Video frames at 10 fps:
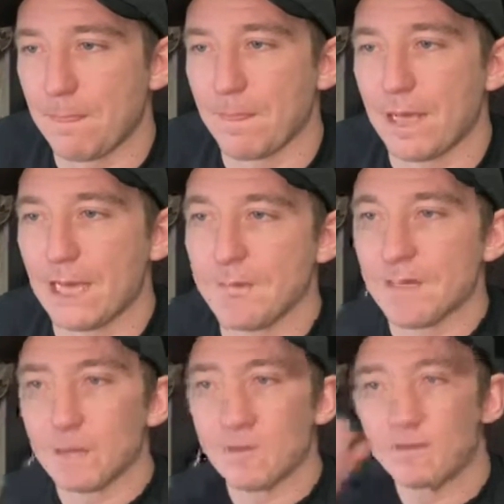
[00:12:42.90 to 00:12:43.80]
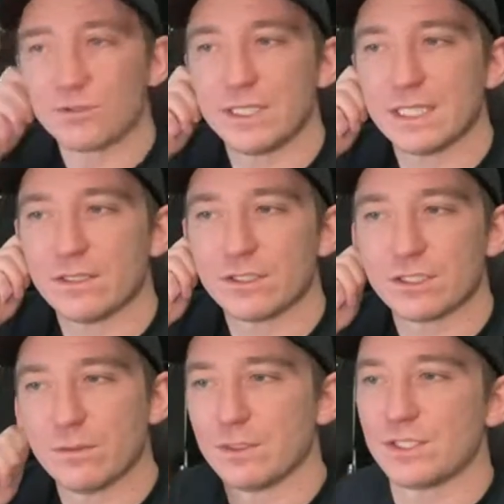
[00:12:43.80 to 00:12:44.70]
I'm in Wolf Creek and there's so
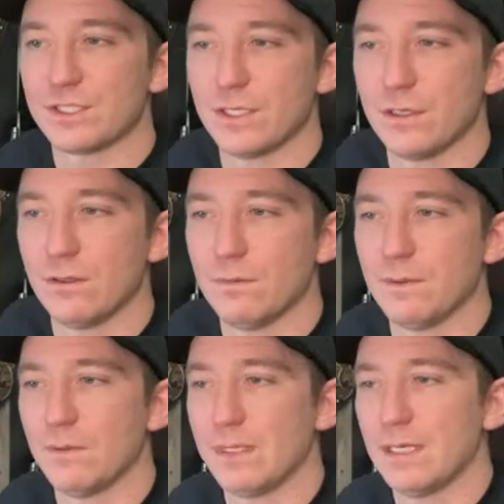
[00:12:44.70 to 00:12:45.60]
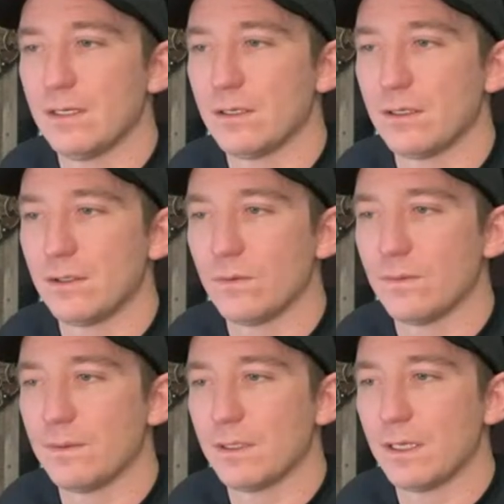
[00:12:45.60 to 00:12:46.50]
much snow, but we are,
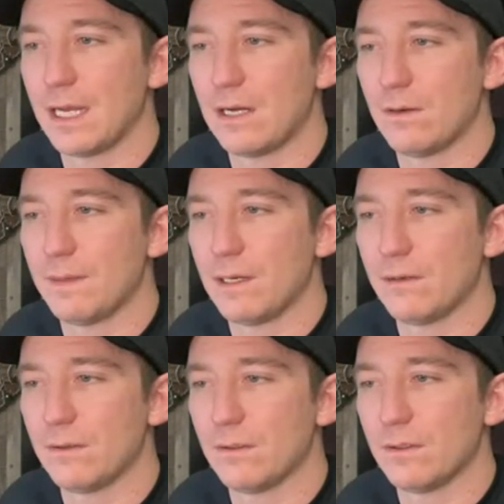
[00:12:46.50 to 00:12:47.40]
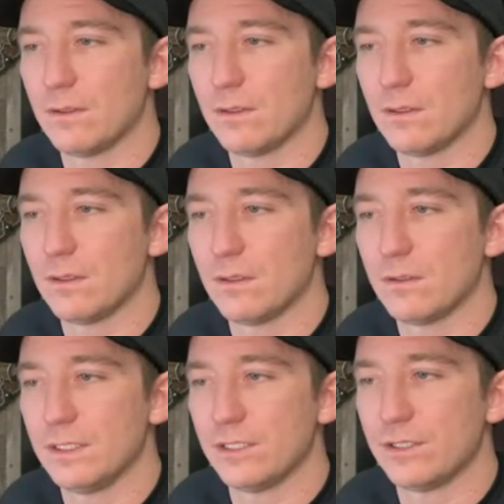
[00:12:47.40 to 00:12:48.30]
but how about
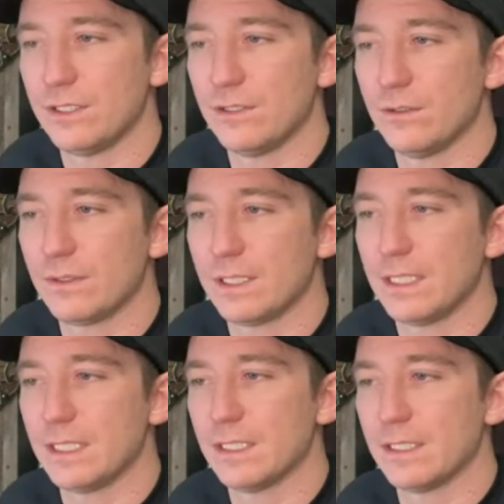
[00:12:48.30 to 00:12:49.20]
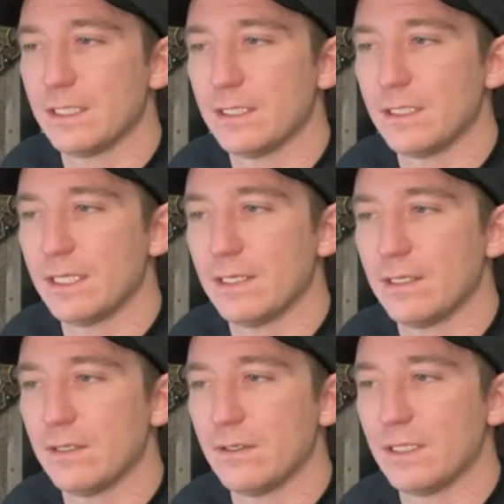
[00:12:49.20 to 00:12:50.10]
near you getting hit
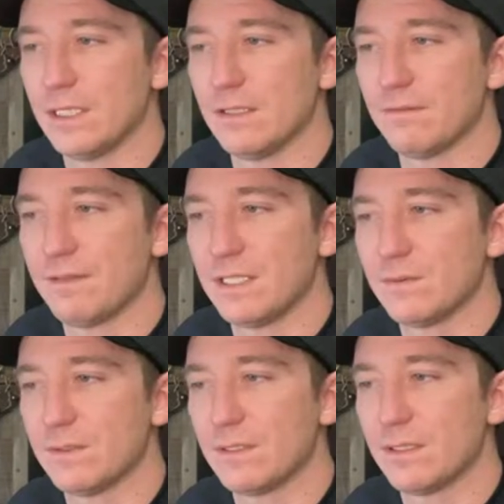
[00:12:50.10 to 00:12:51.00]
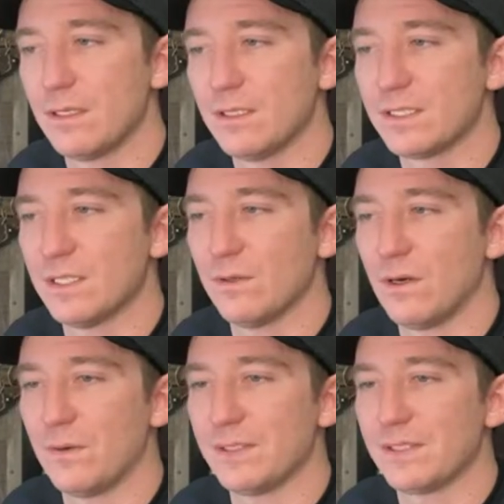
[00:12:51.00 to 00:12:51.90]
in the face with snow
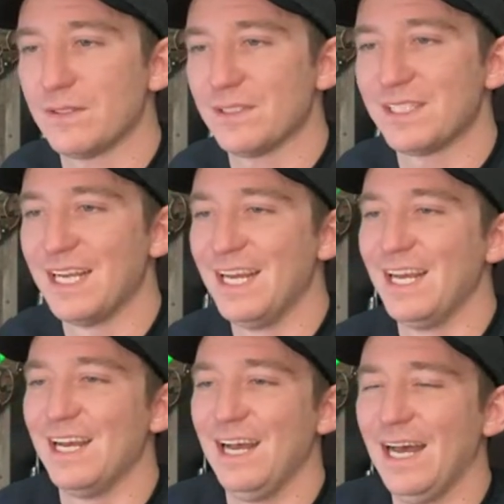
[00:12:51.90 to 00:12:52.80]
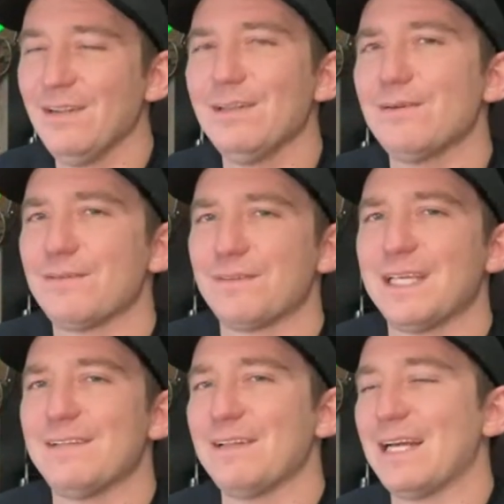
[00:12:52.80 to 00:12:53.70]
always hurts? I don't know if
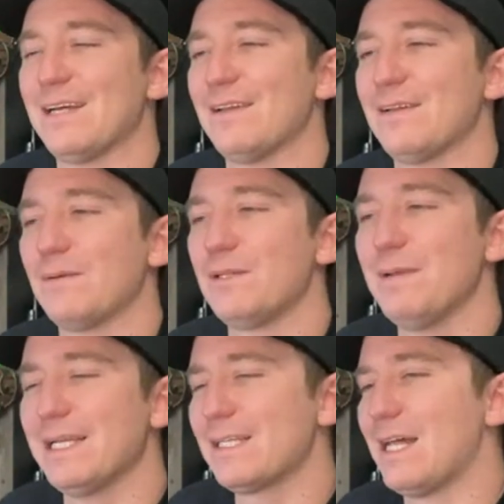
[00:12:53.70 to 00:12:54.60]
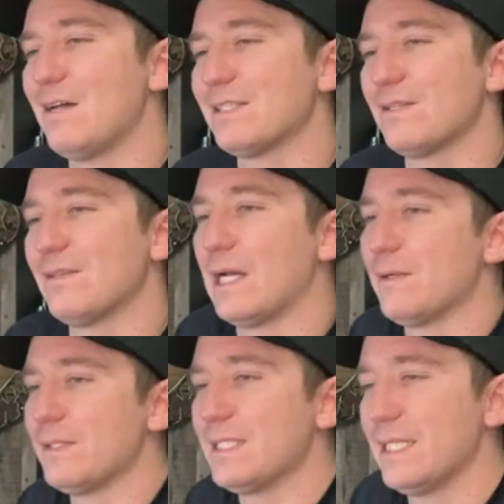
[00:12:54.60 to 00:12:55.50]
again when you're making clouds, I don't I do
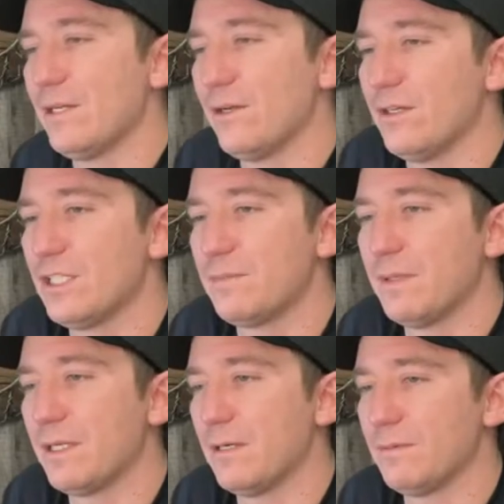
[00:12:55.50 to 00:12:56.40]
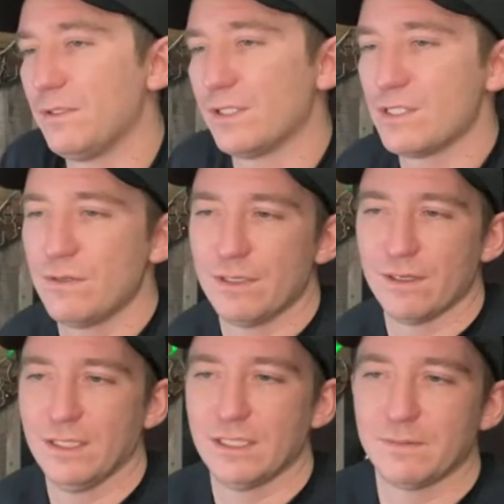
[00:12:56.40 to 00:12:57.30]
not say it hurts, but um, dude, the snow near
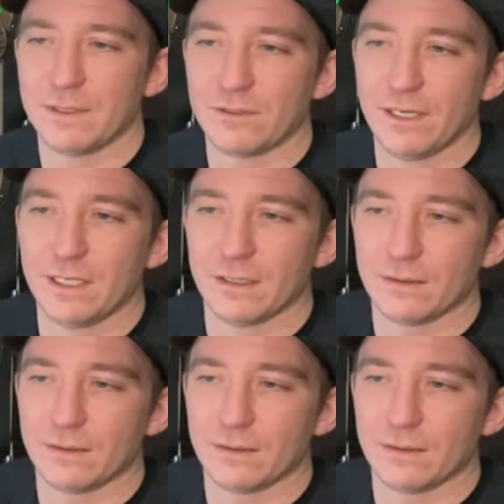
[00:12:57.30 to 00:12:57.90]
us has been great.